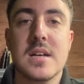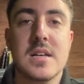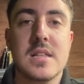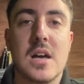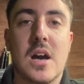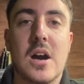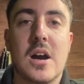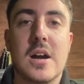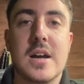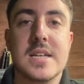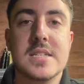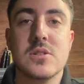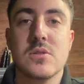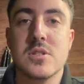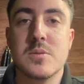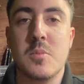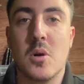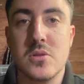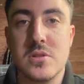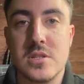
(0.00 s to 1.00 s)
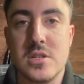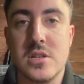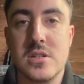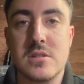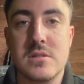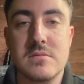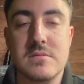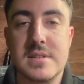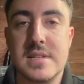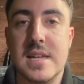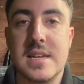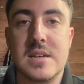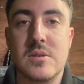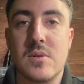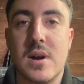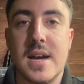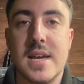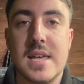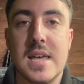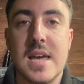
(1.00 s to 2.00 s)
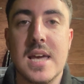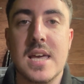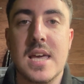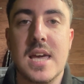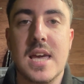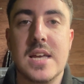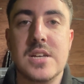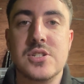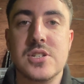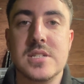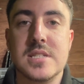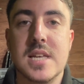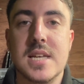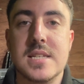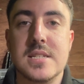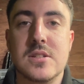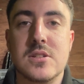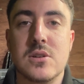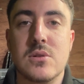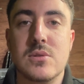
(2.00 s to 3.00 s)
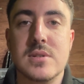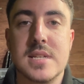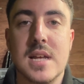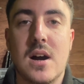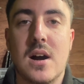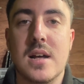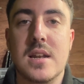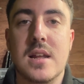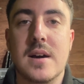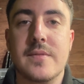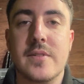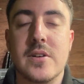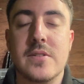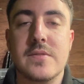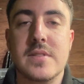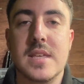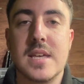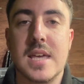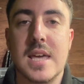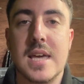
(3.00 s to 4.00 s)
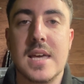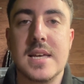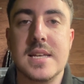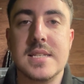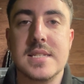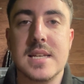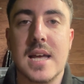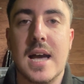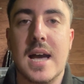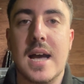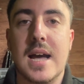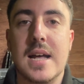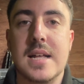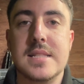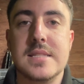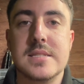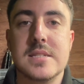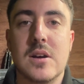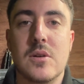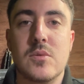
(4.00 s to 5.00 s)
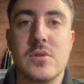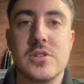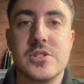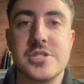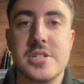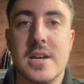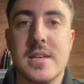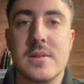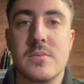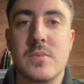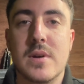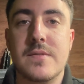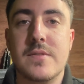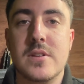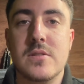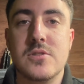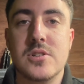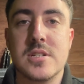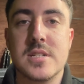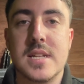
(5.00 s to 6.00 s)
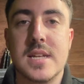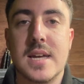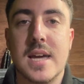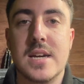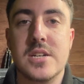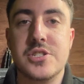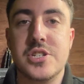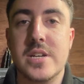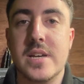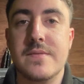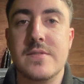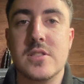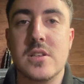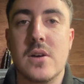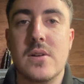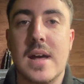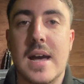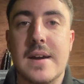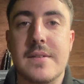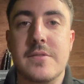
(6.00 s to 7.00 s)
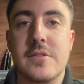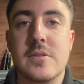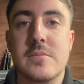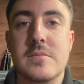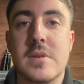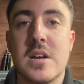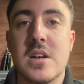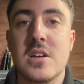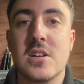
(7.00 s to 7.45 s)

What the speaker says: It's not sponsored in any way, it's just these are tools that I love over the years and I want to share them with you just in case you either don't have them,